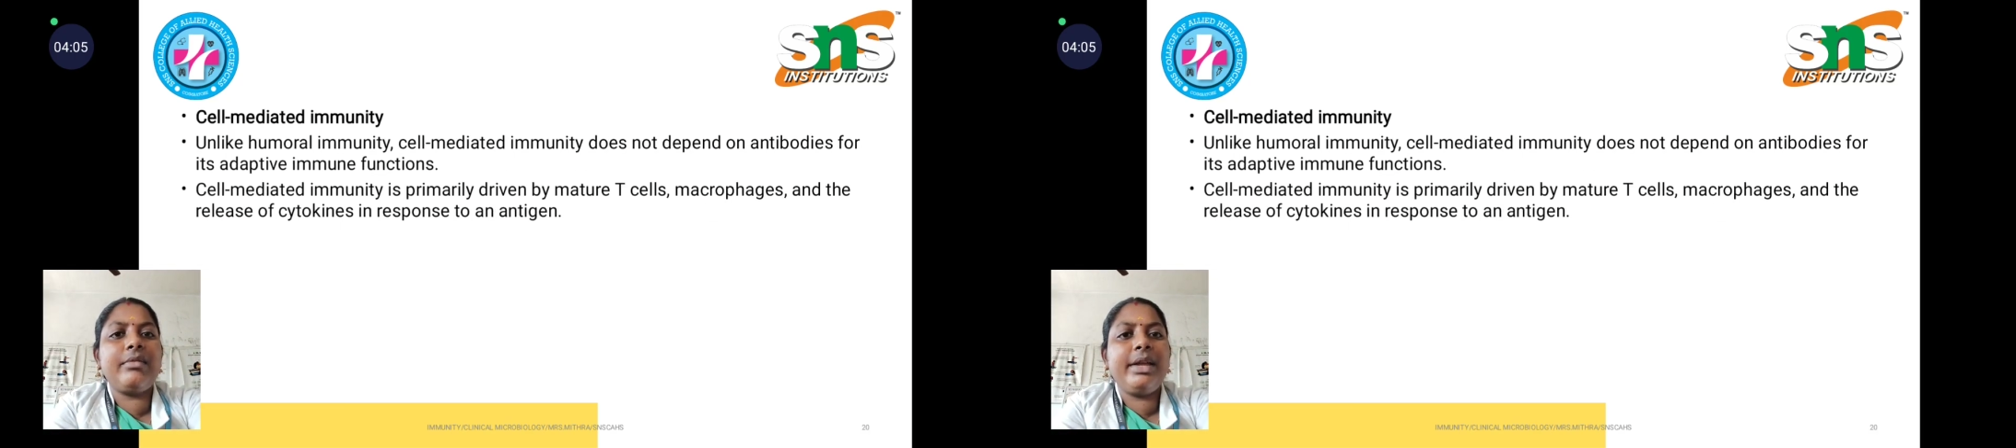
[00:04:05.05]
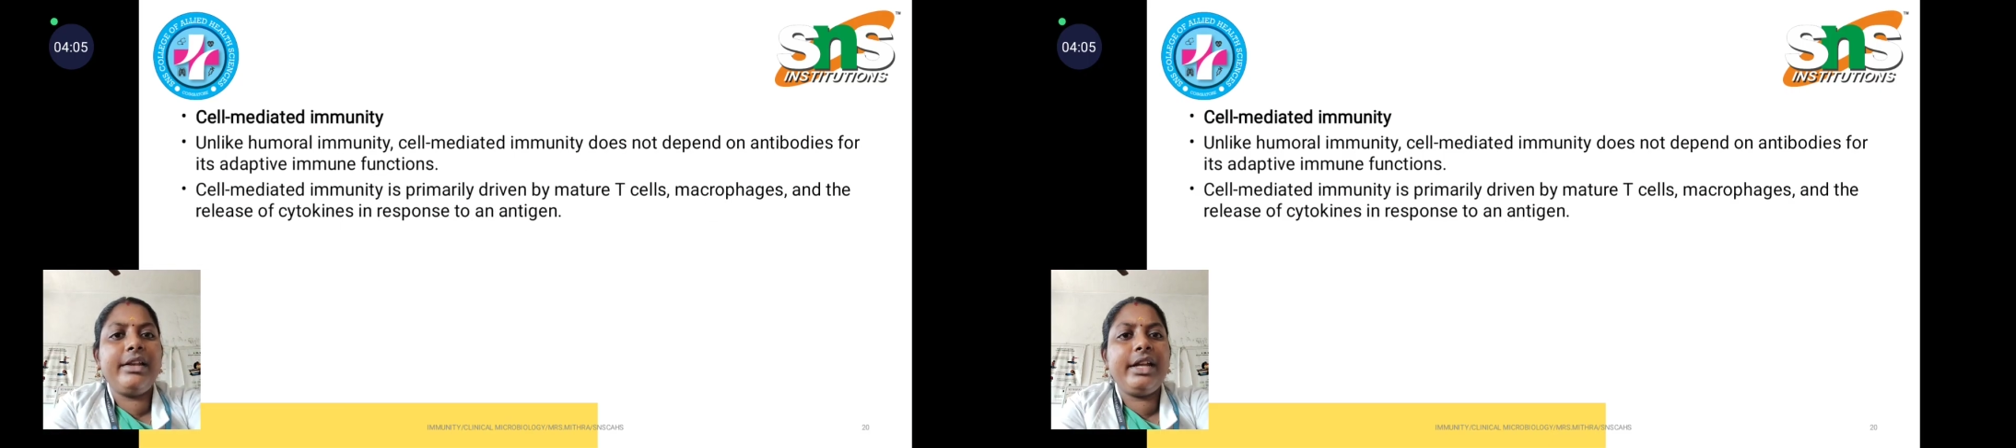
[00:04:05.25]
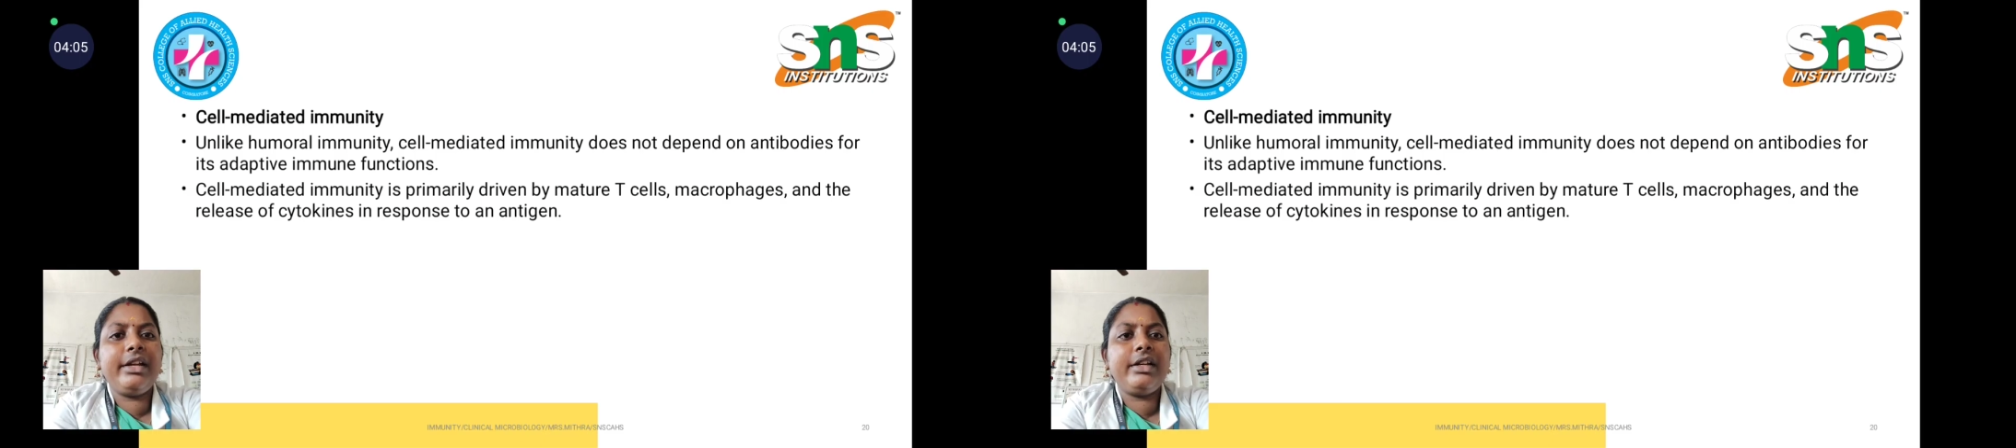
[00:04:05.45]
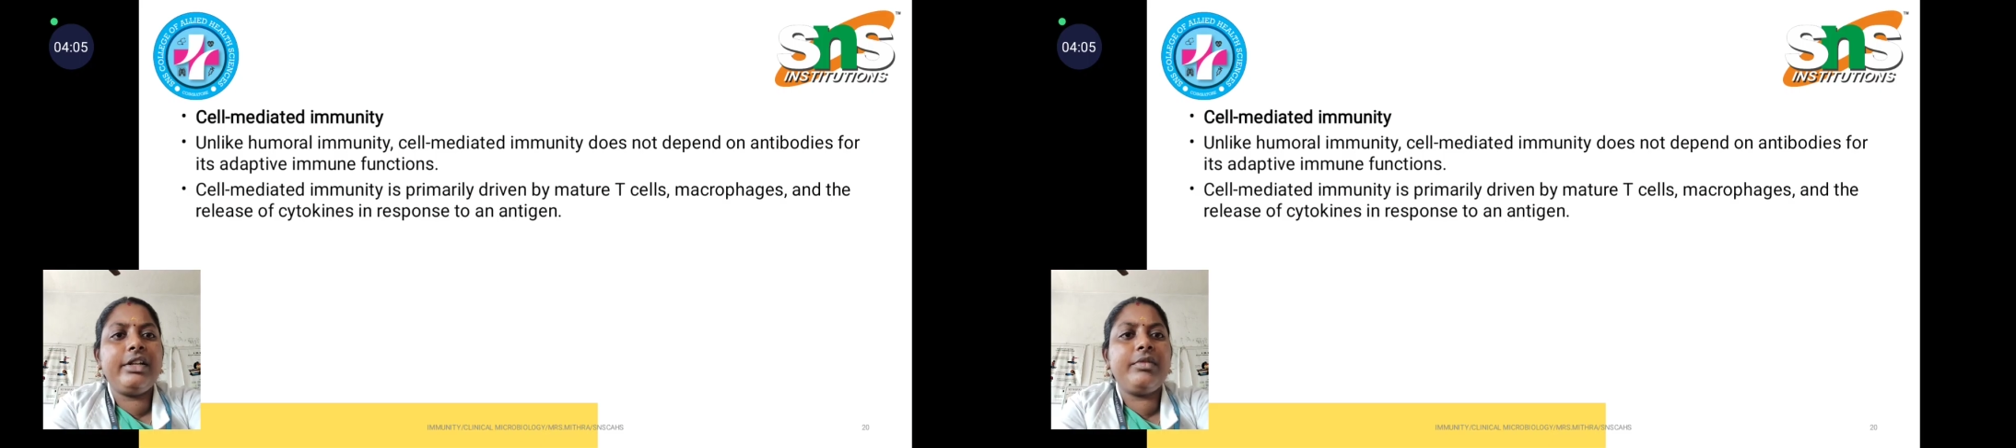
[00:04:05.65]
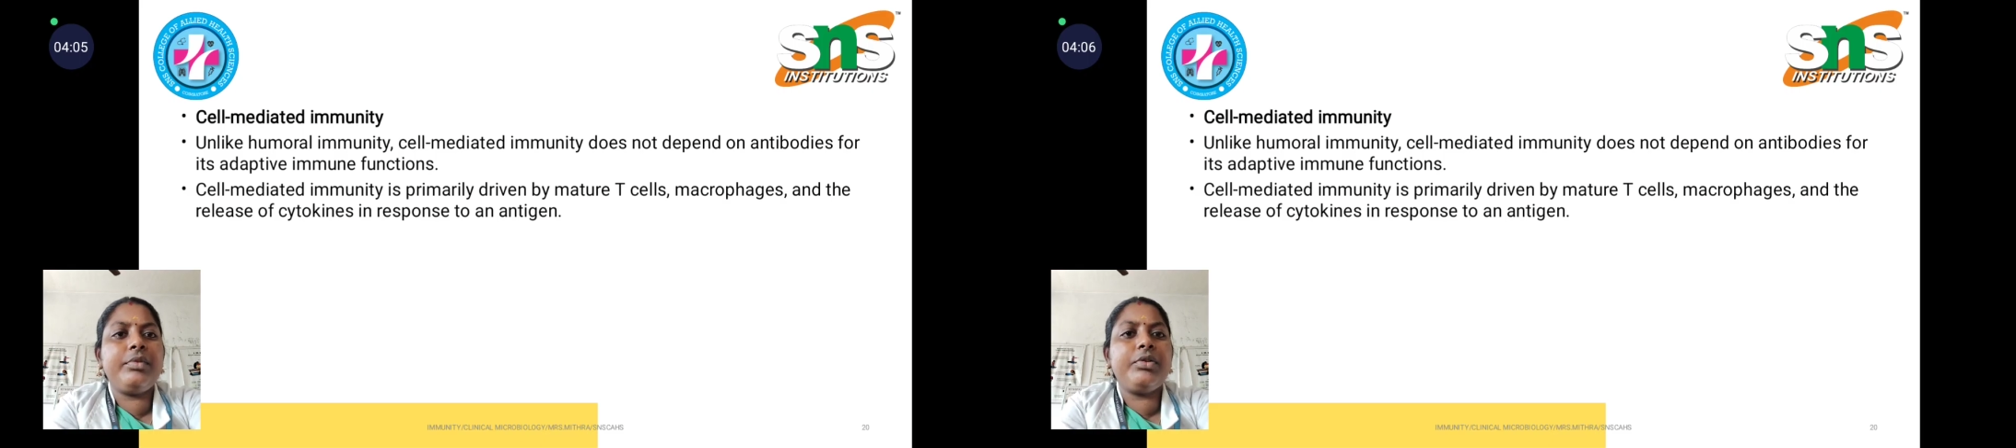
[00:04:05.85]

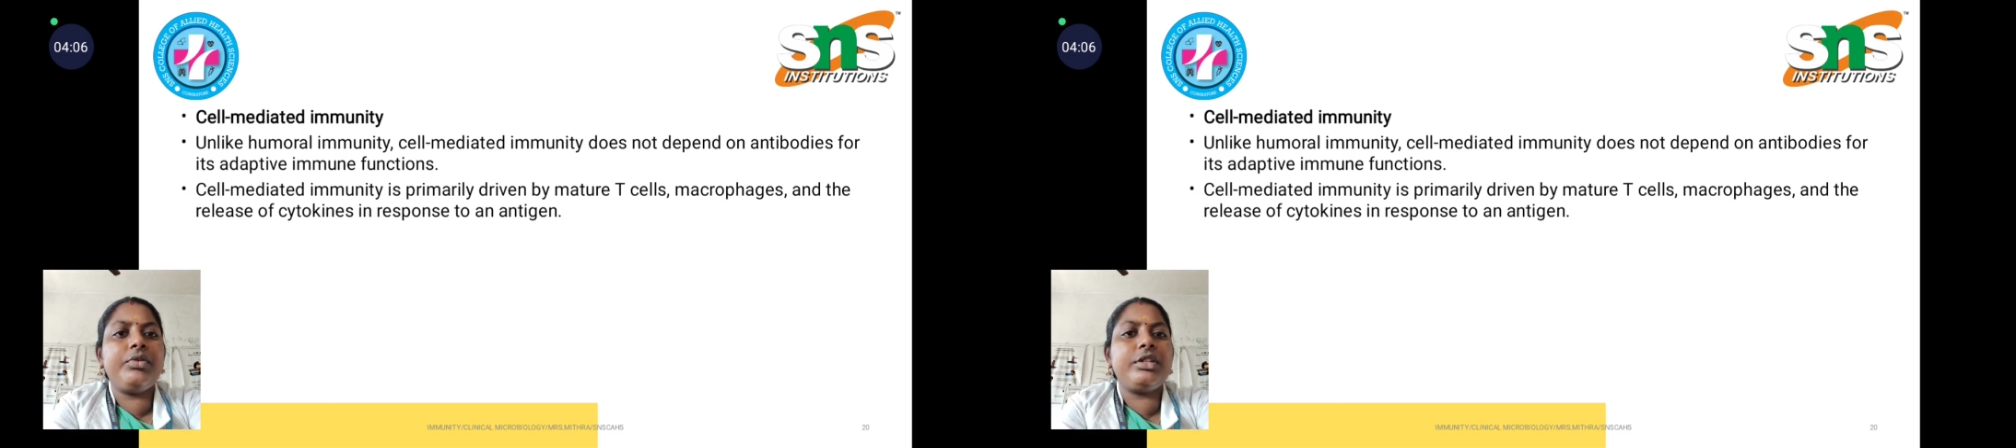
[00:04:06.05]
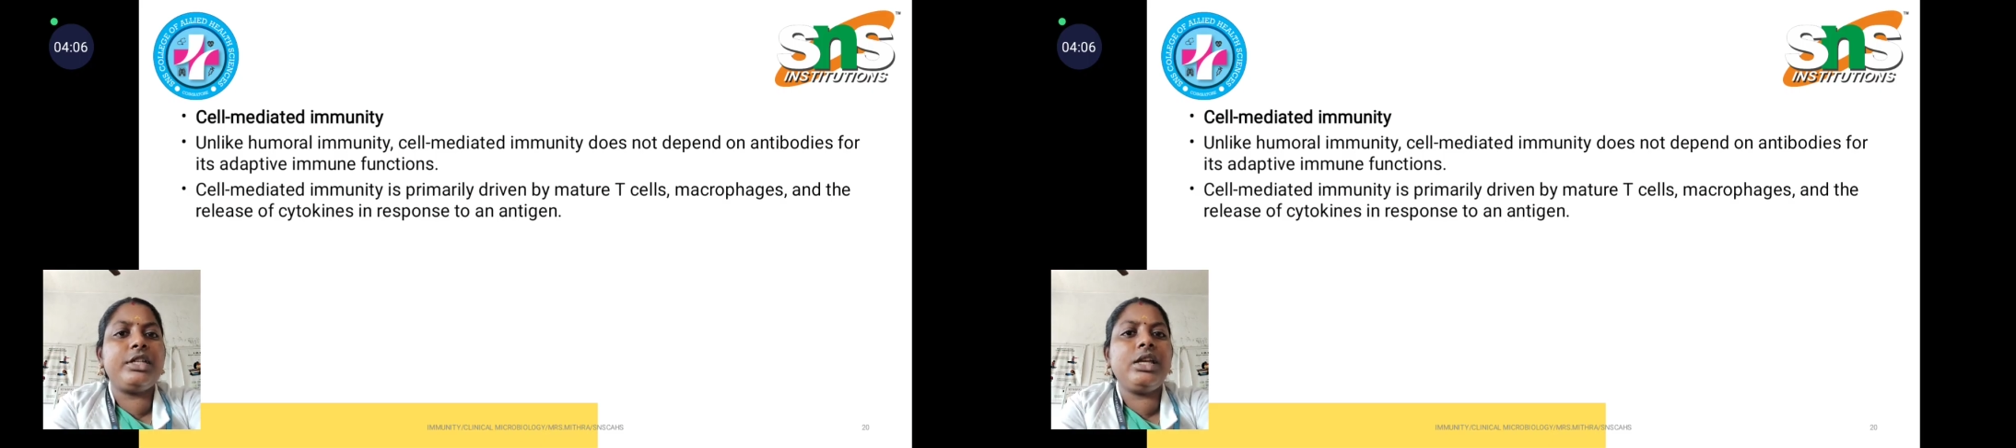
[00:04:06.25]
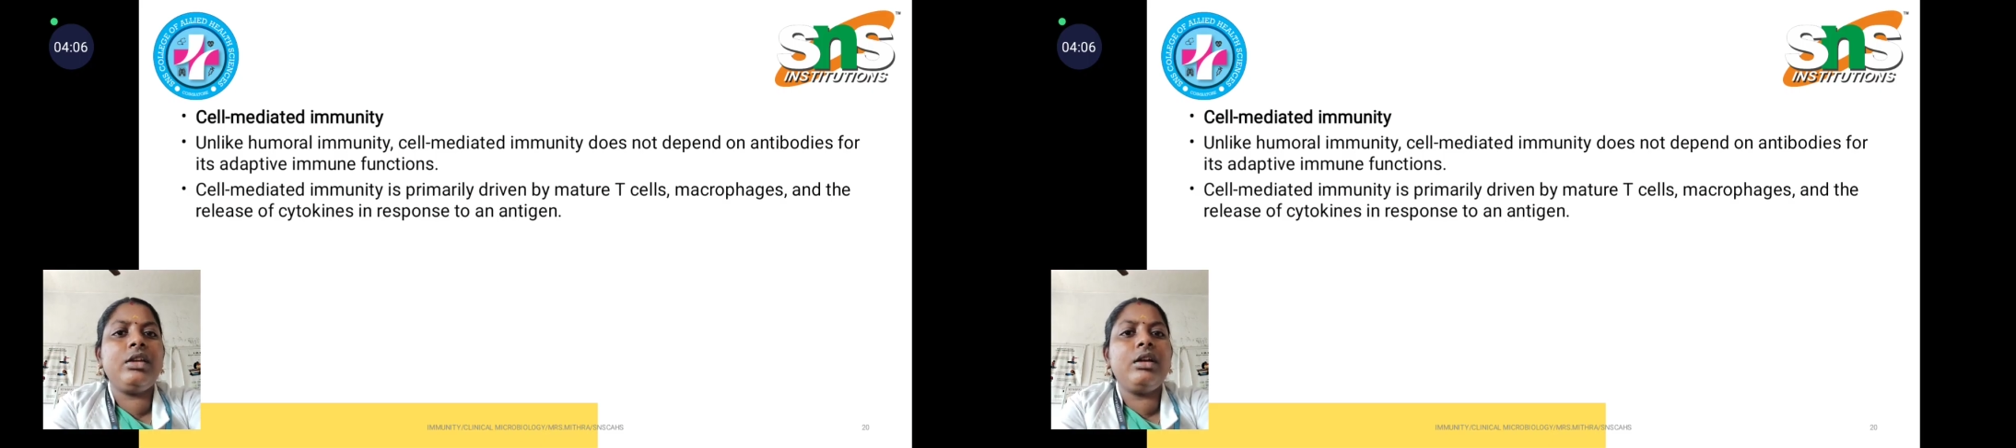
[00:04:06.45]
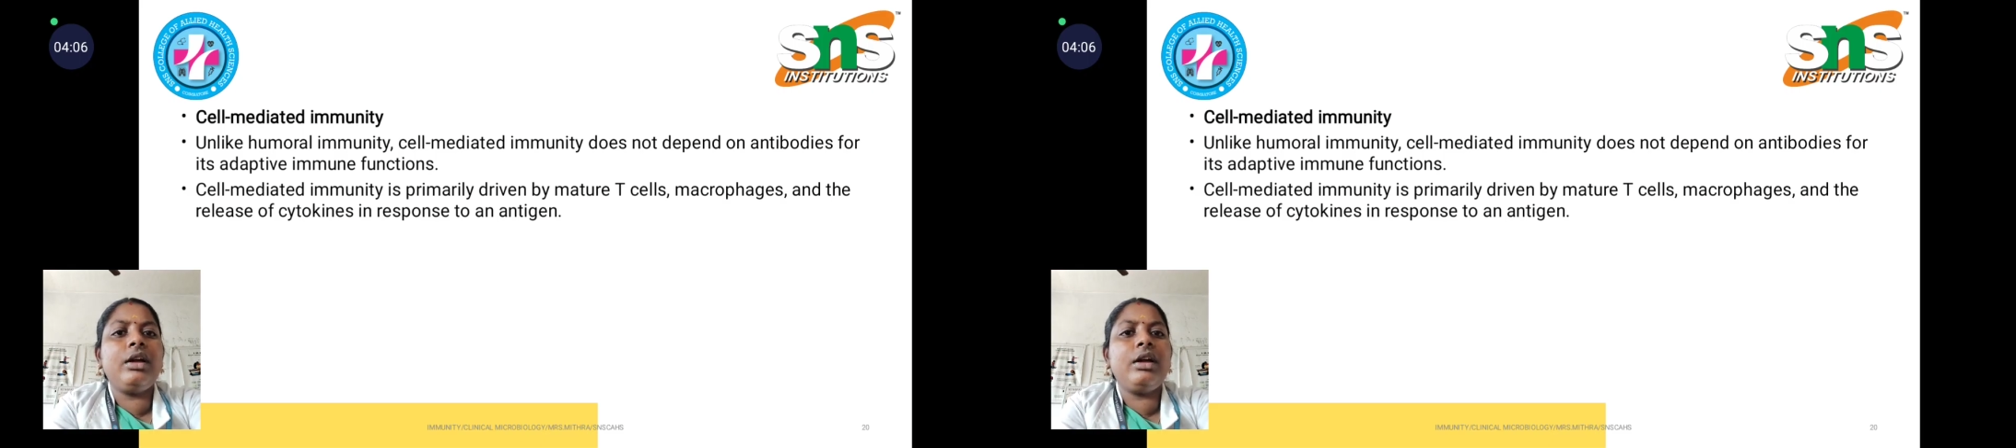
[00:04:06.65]
mediated immunity,